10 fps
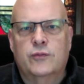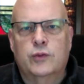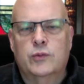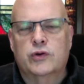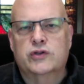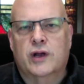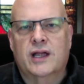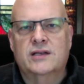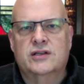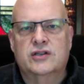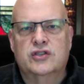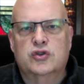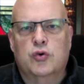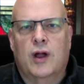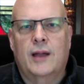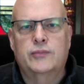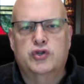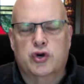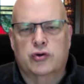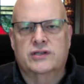when we're trying to describe
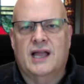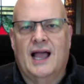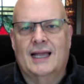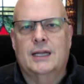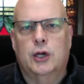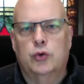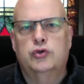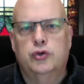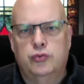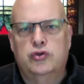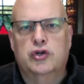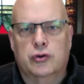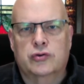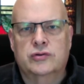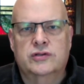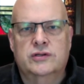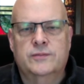church. I go to church.